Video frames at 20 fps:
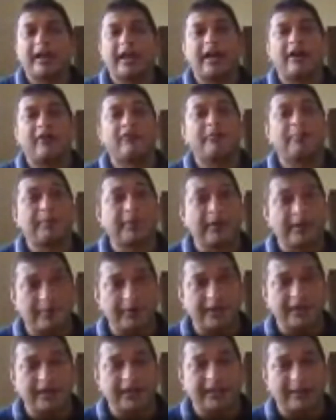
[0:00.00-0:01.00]
have a
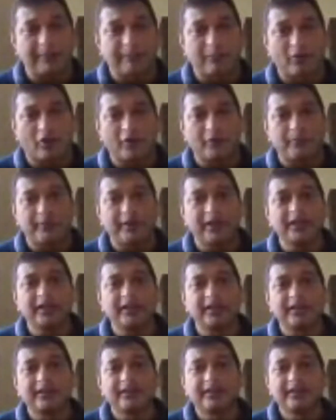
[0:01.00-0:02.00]
permanent
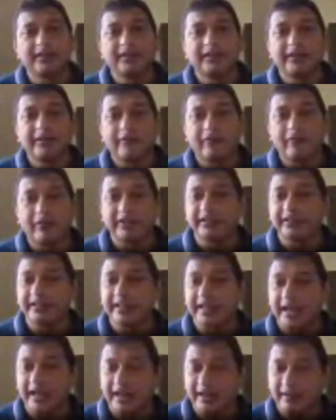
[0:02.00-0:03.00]
employment, whether
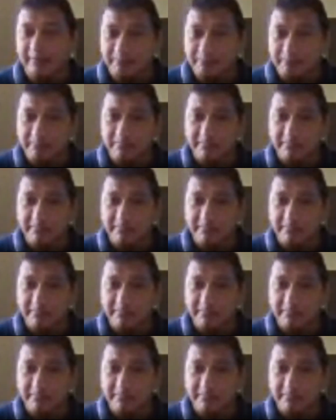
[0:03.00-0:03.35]
they are